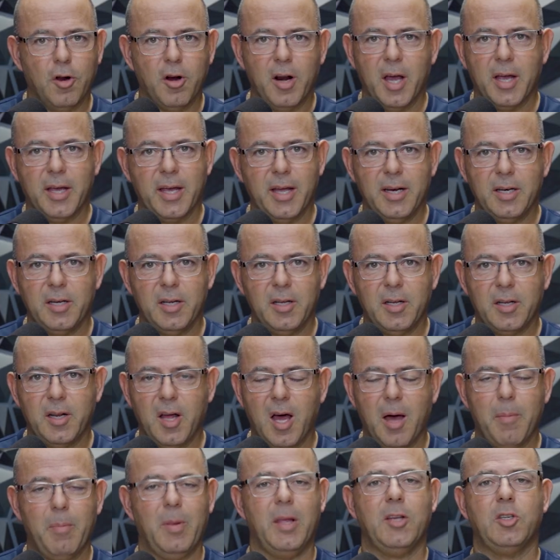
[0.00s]
You're not getting to the
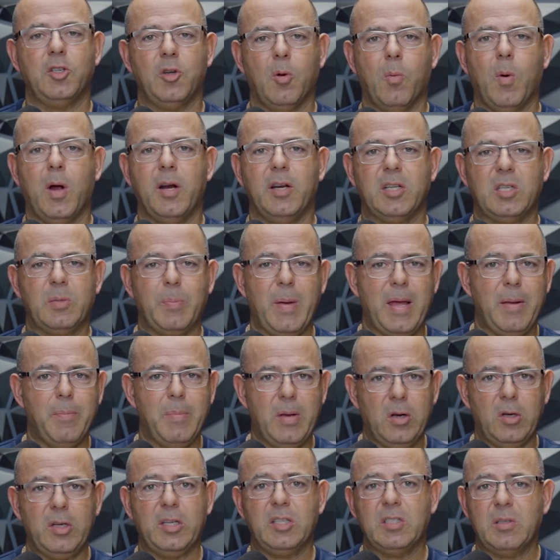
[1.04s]
top unless you're wanting to spend
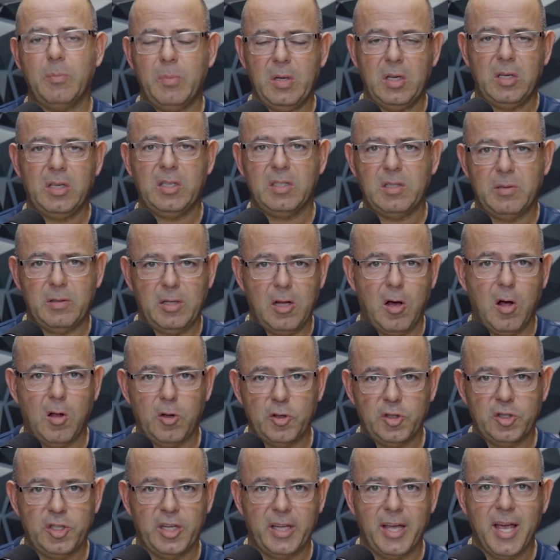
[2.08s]
millions and millions of
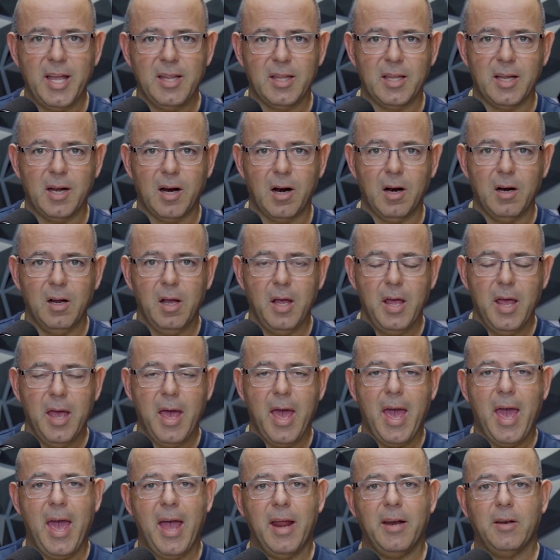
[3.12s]
dollars to get there.
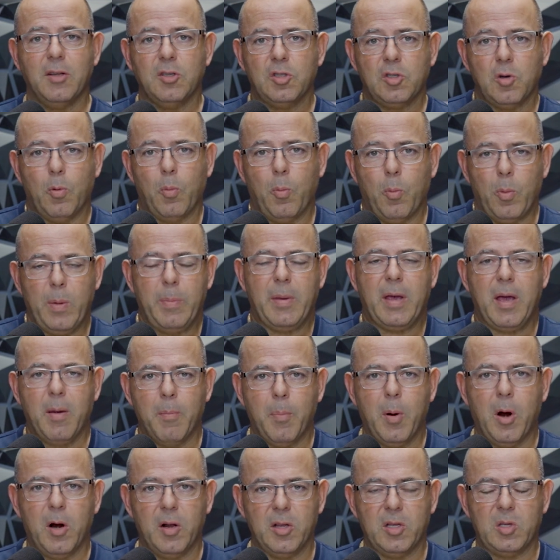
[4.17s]
And so we
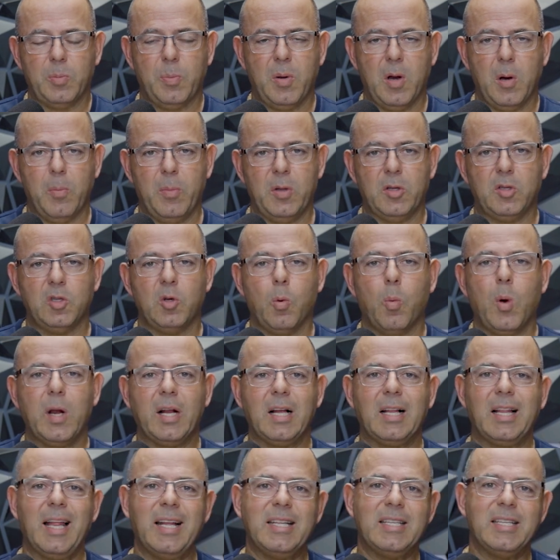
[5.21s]
become part of this pyramid. So
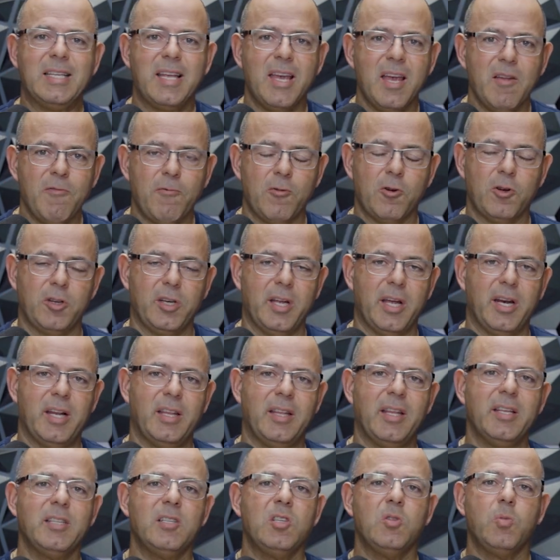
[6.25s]
what Glenn Sanford did,
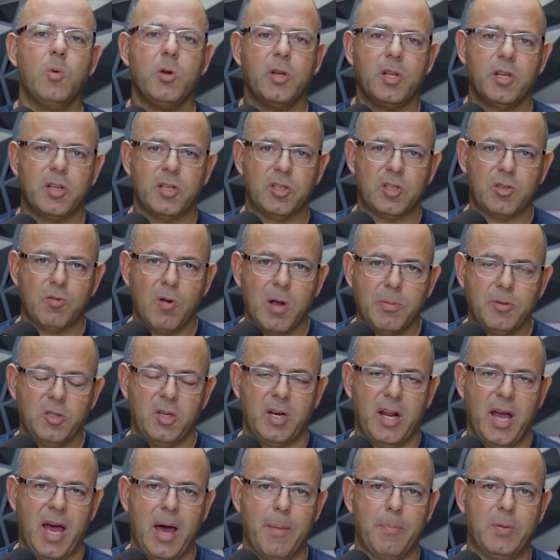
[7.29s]
and this is where the
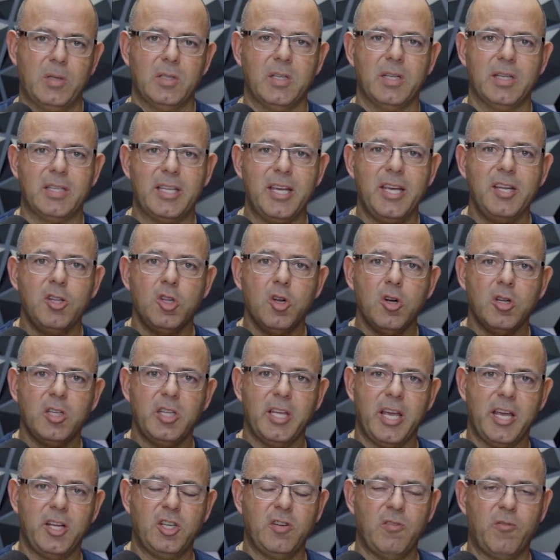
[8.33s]
disruption happens, is he took
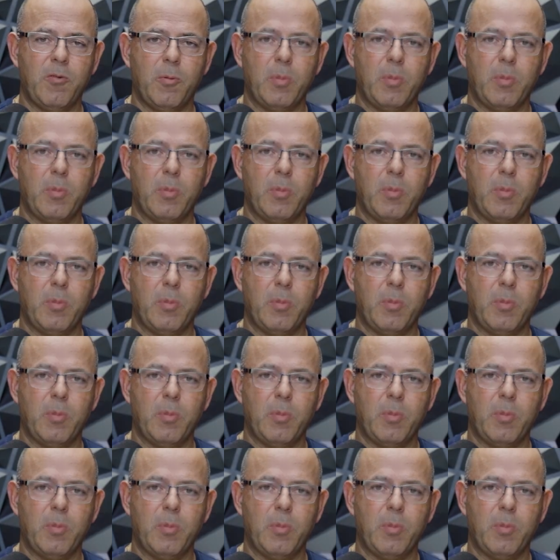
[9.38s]
the agent